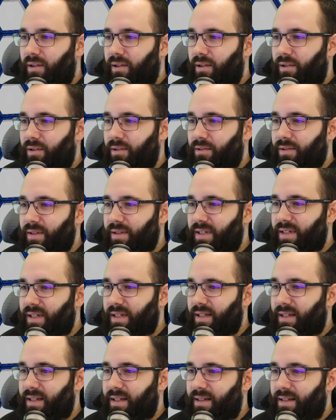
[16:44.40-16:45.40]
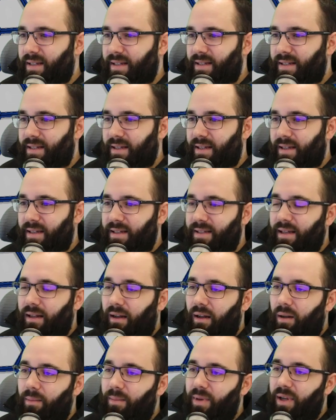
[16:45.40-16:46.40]
you'll see that this thing is a
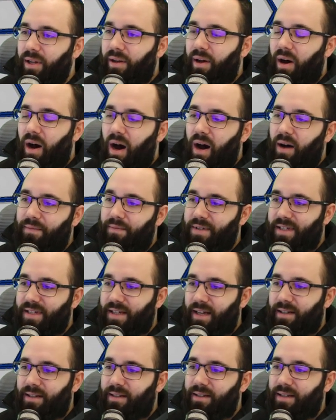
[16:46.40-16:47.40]
little bit offset.